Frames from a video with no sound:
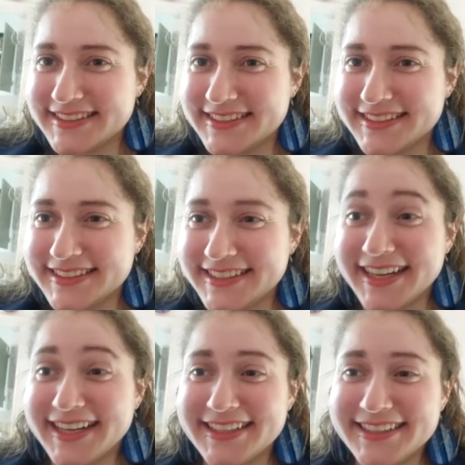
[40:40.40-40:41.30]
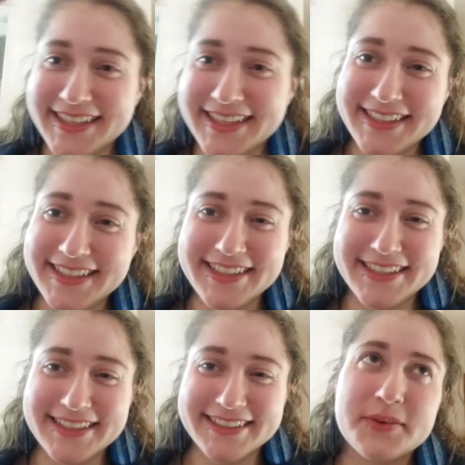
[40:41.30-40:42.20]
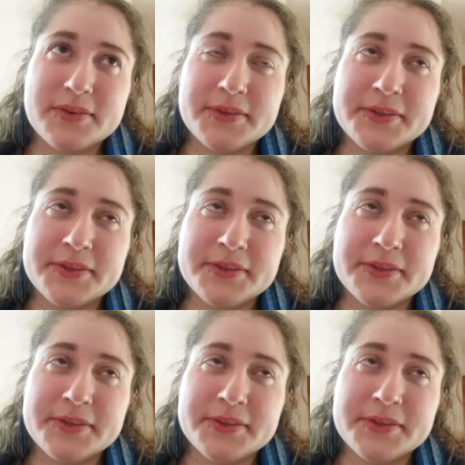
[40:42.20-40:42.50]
yeah. One